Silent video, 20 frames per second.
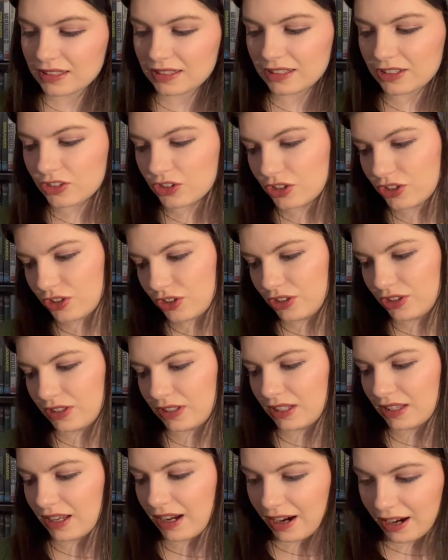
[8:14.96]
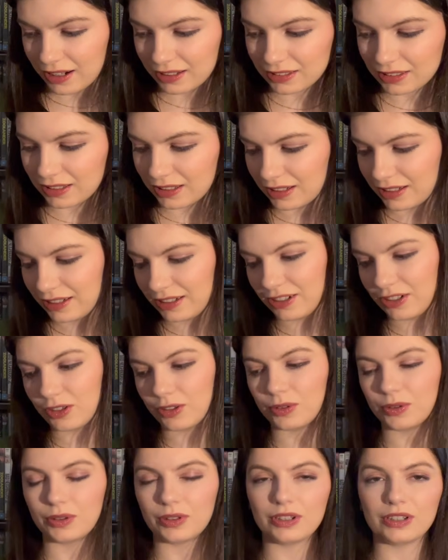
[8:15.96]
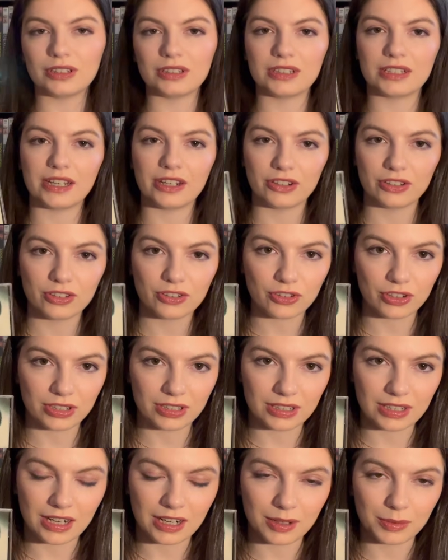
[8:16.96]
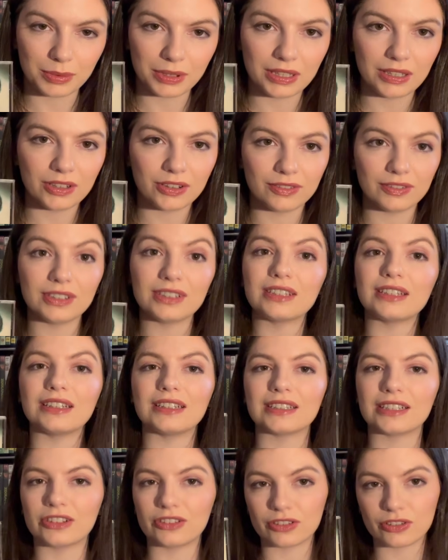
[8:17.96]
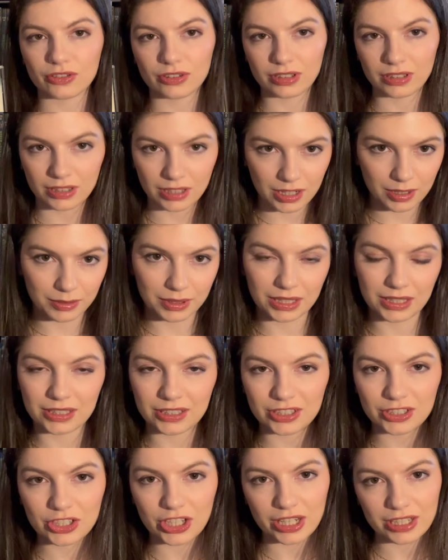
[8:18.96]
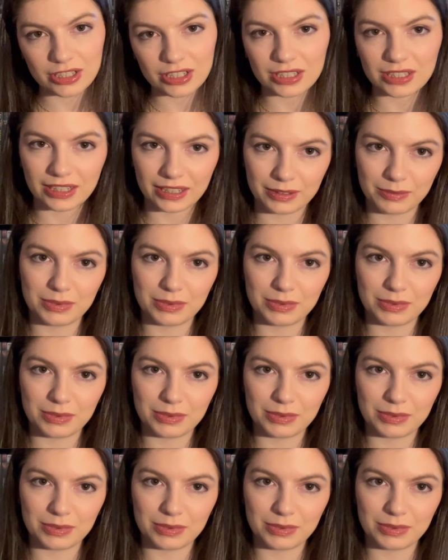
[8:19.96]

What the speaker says: Introducing the Hard Line according to Terence Trent D'Arby. Obviously Terence Trent D'Arby has changed his name